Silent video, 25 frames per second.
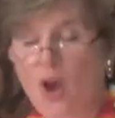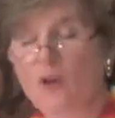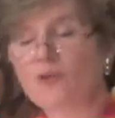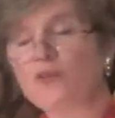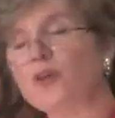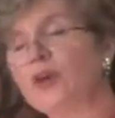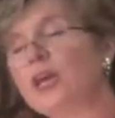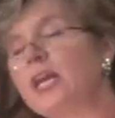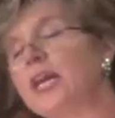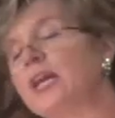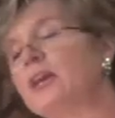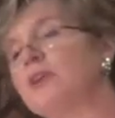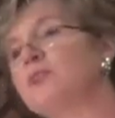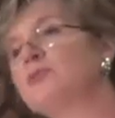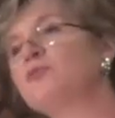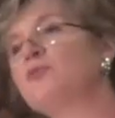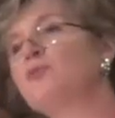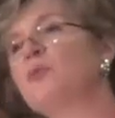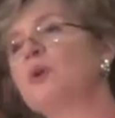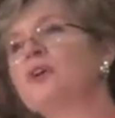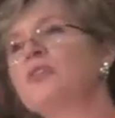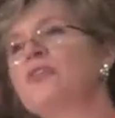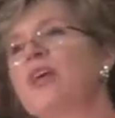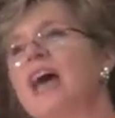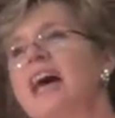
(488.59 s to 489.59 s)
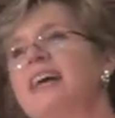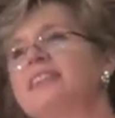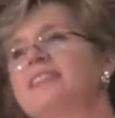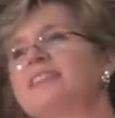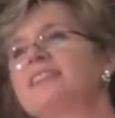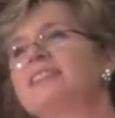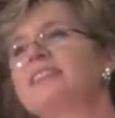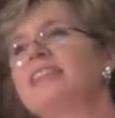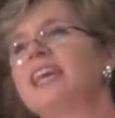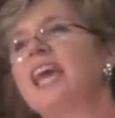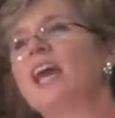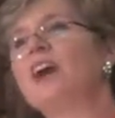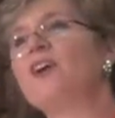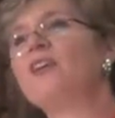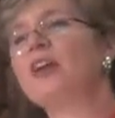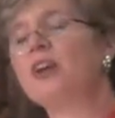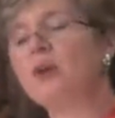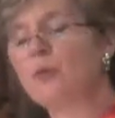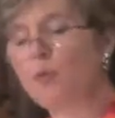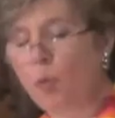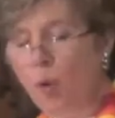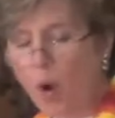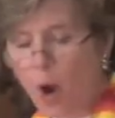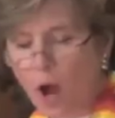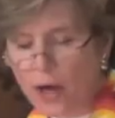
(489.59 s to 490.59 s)
For here's where that
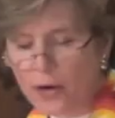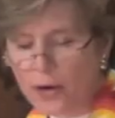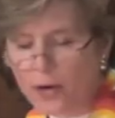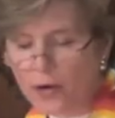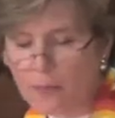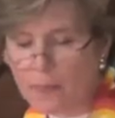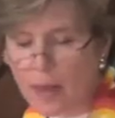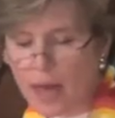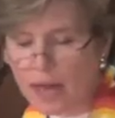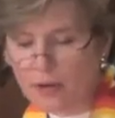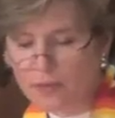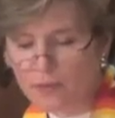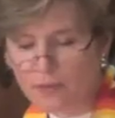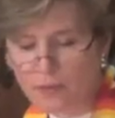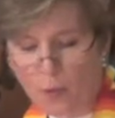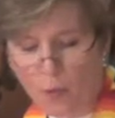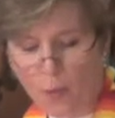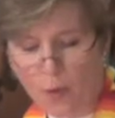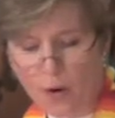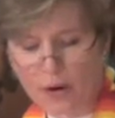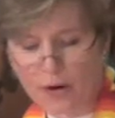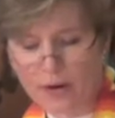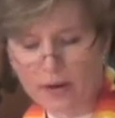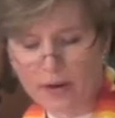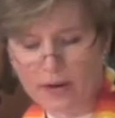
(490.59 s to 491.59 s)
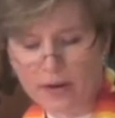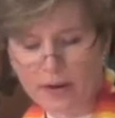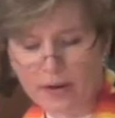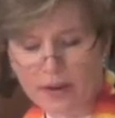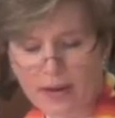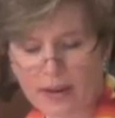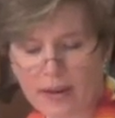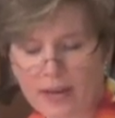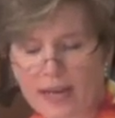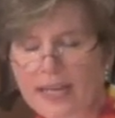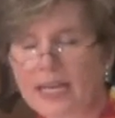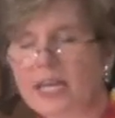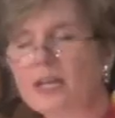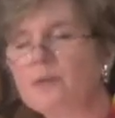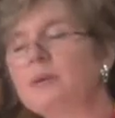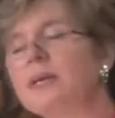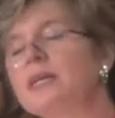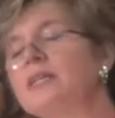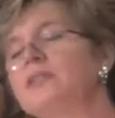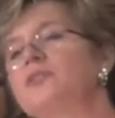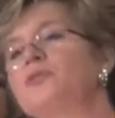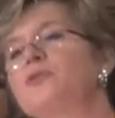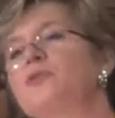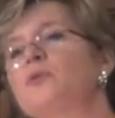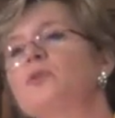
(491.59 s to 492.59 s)
scary water metaphor can
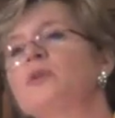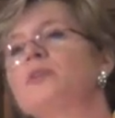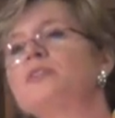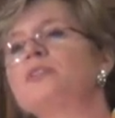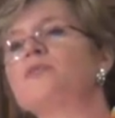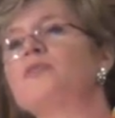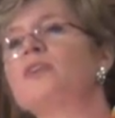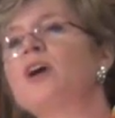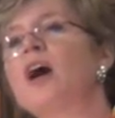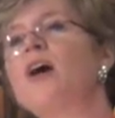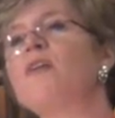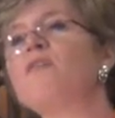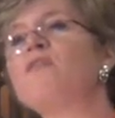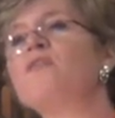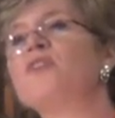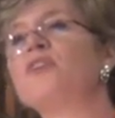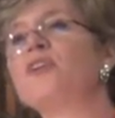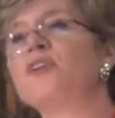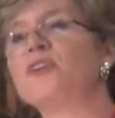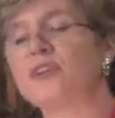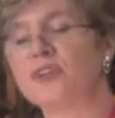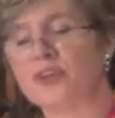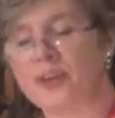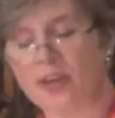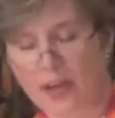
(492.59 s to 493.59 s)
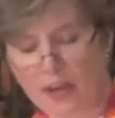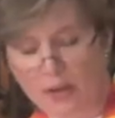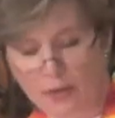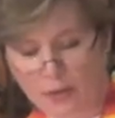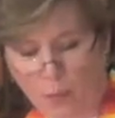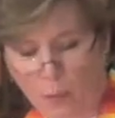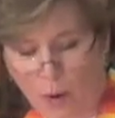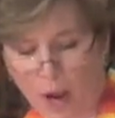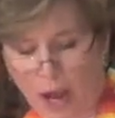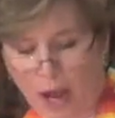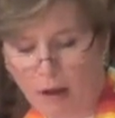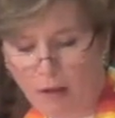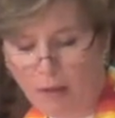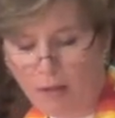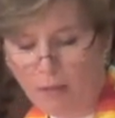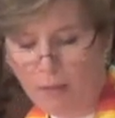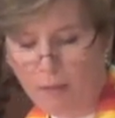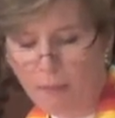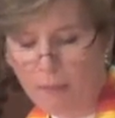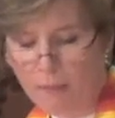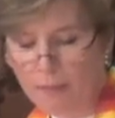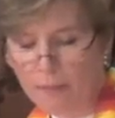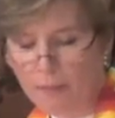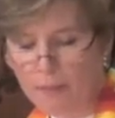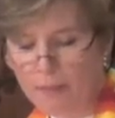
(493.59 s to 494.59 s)
be a source of comfort as well.
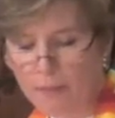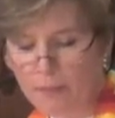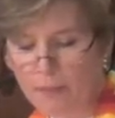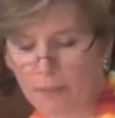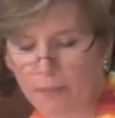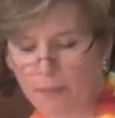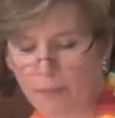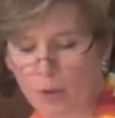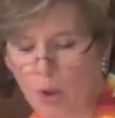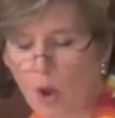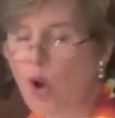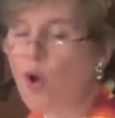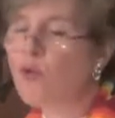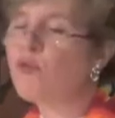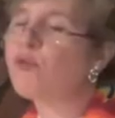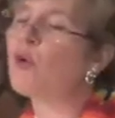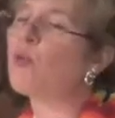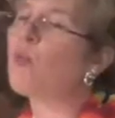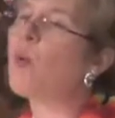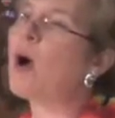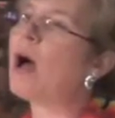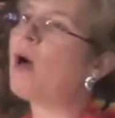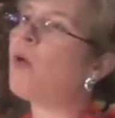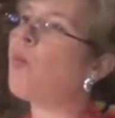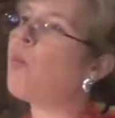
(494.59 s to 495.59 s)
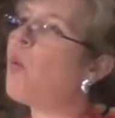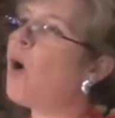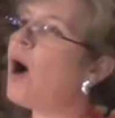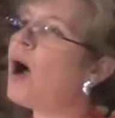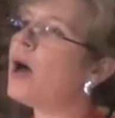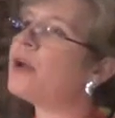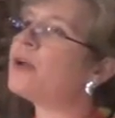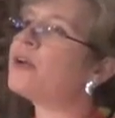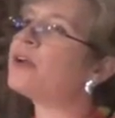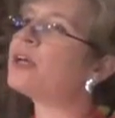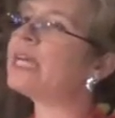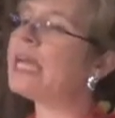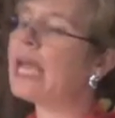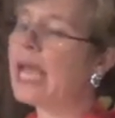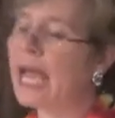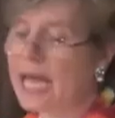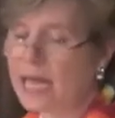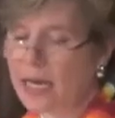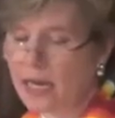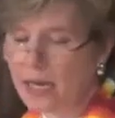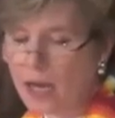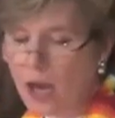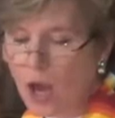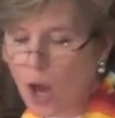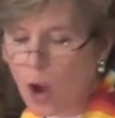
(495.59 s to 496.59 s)
For while water
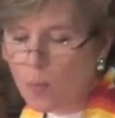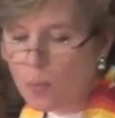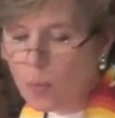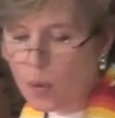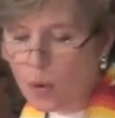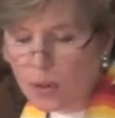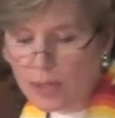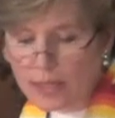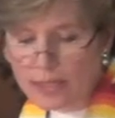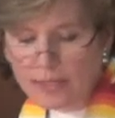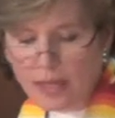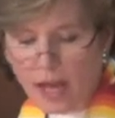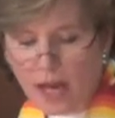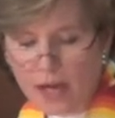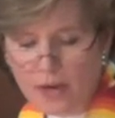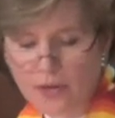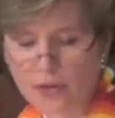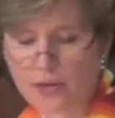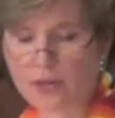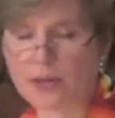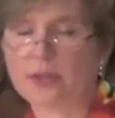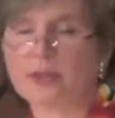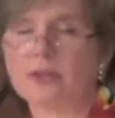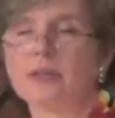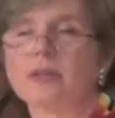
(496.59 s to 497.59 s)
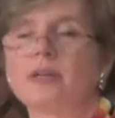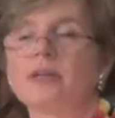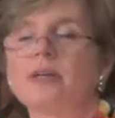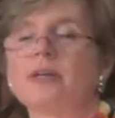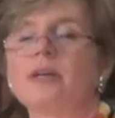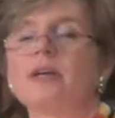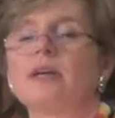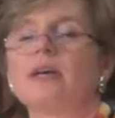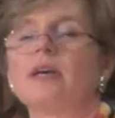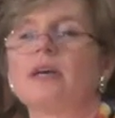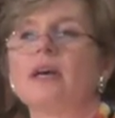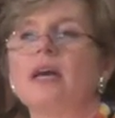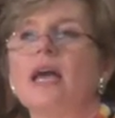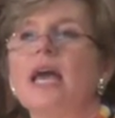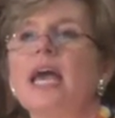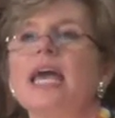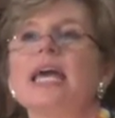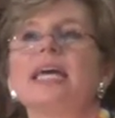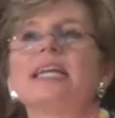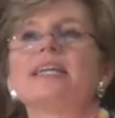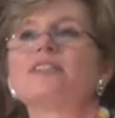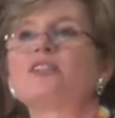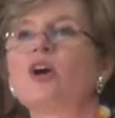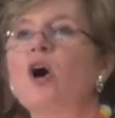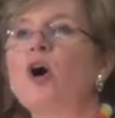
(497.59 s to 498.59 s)
can pull us under,
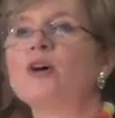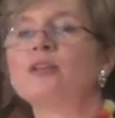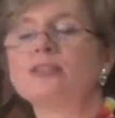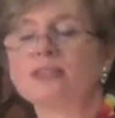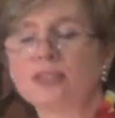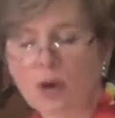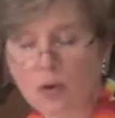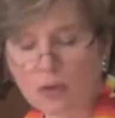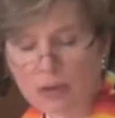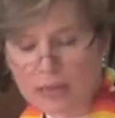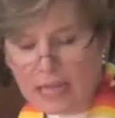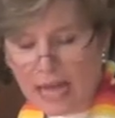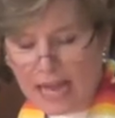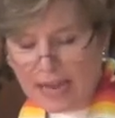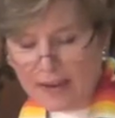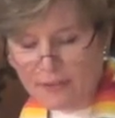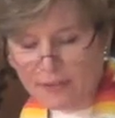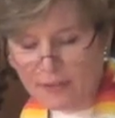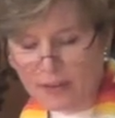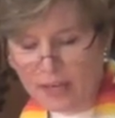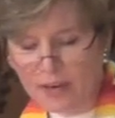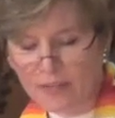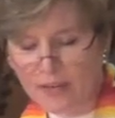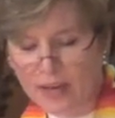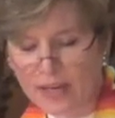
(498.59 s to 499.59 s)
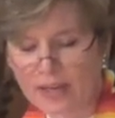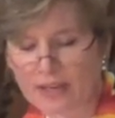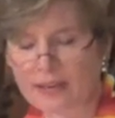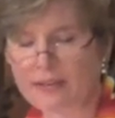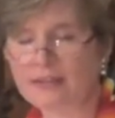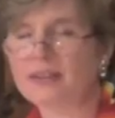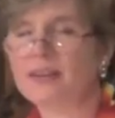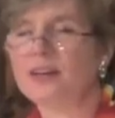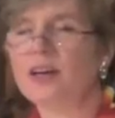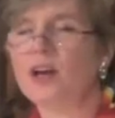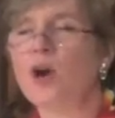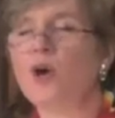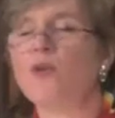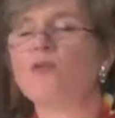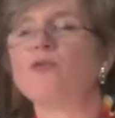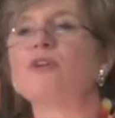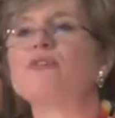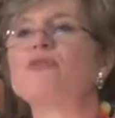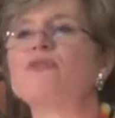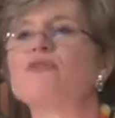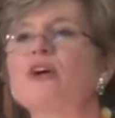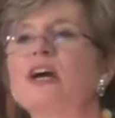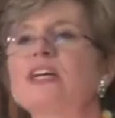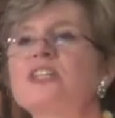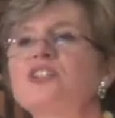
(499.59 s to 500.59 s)
it is also life-giving,
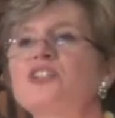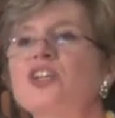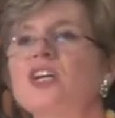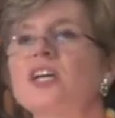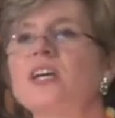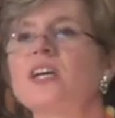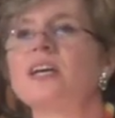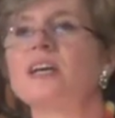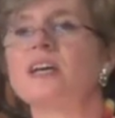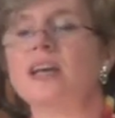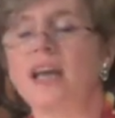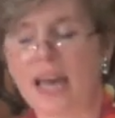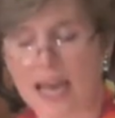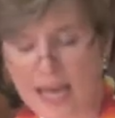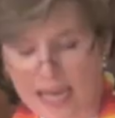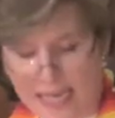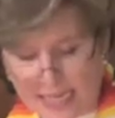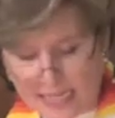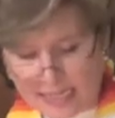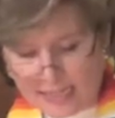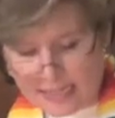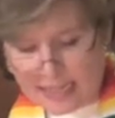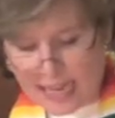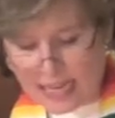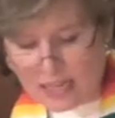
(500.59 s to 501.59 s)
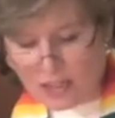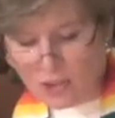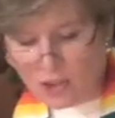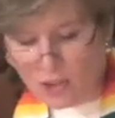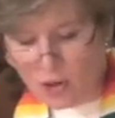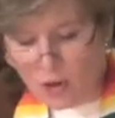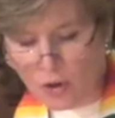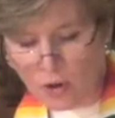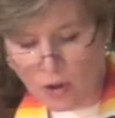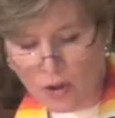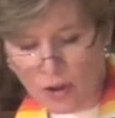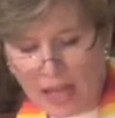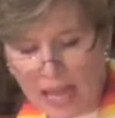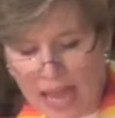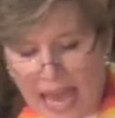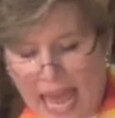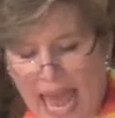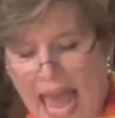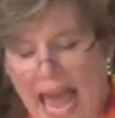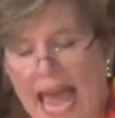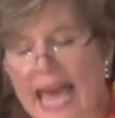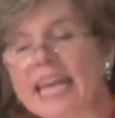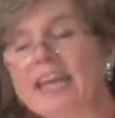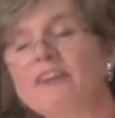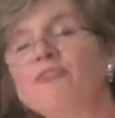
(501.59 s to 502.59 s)
refreshing, essential,
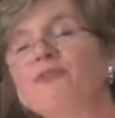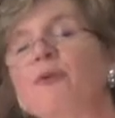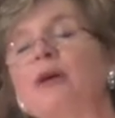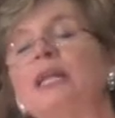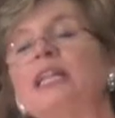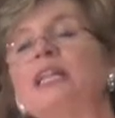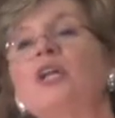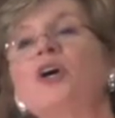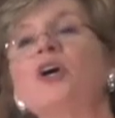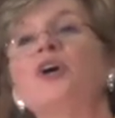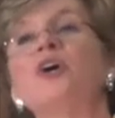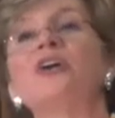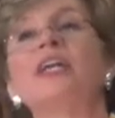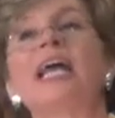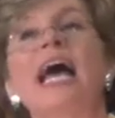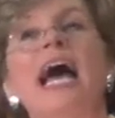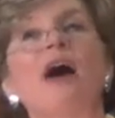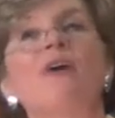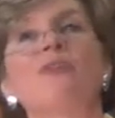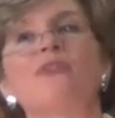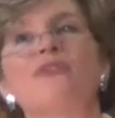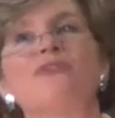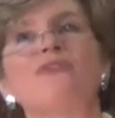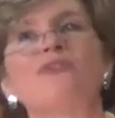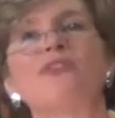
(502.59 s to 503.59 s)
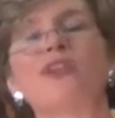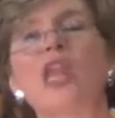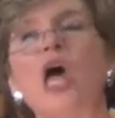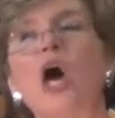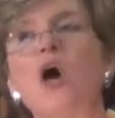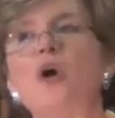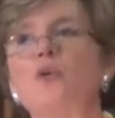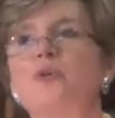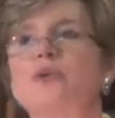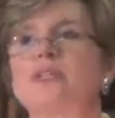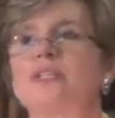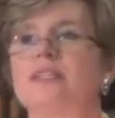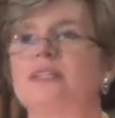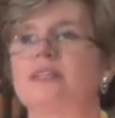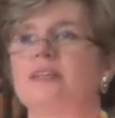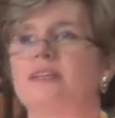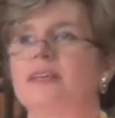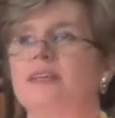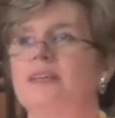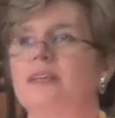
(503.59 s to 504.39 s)
and if we learn how to float,